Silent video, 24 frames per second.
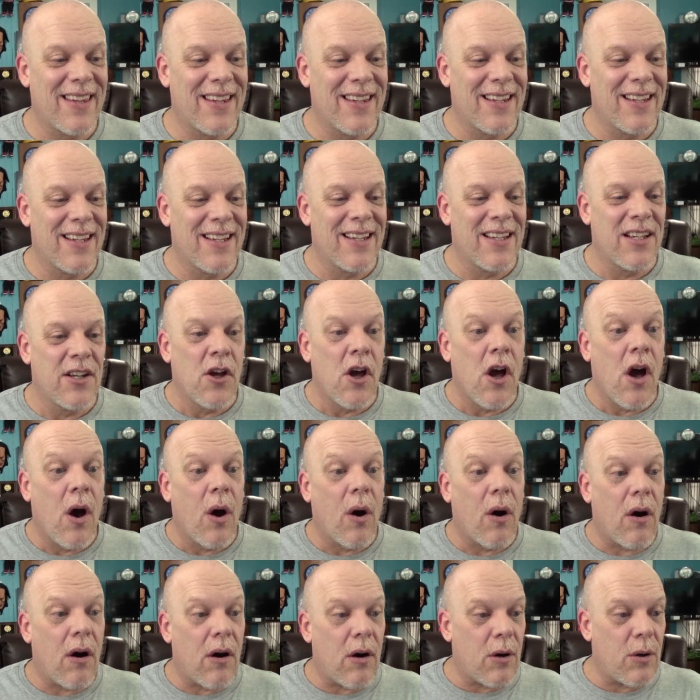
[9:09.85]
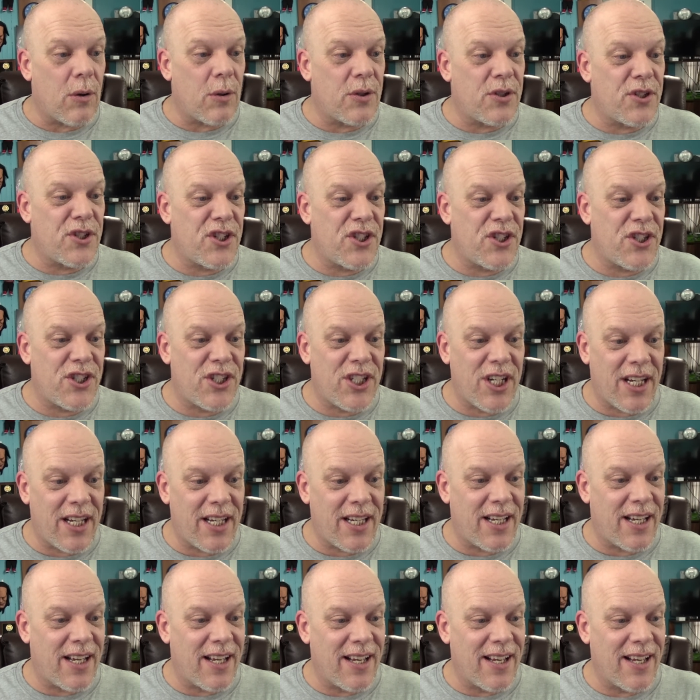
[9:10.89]
bitch and pass the phone. Oh,
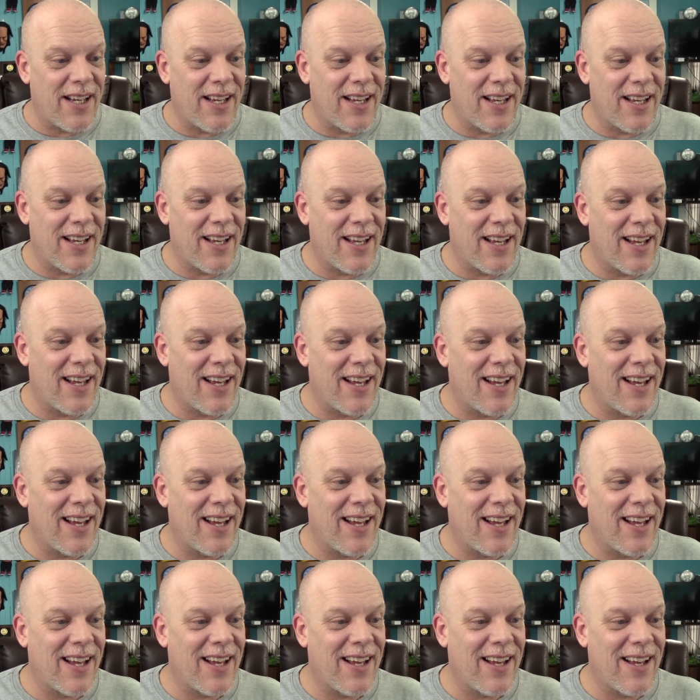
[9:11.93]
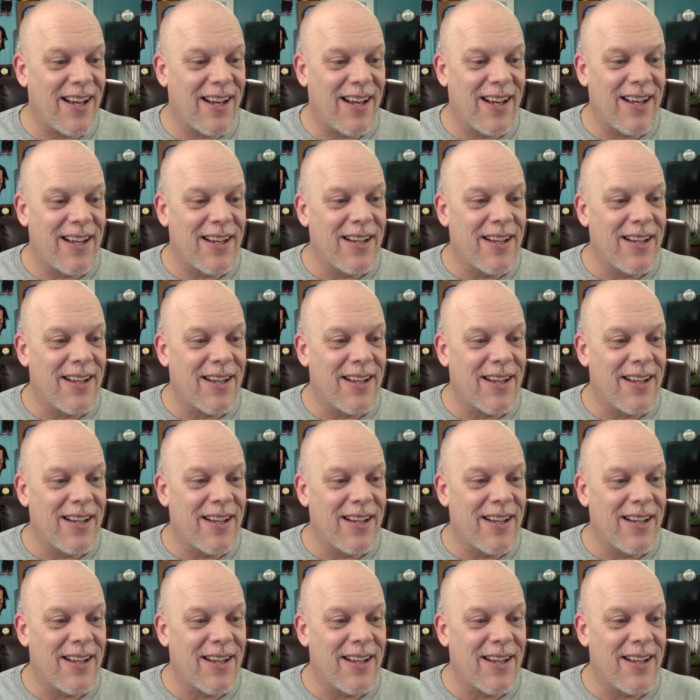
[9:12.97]
shit. Where you at?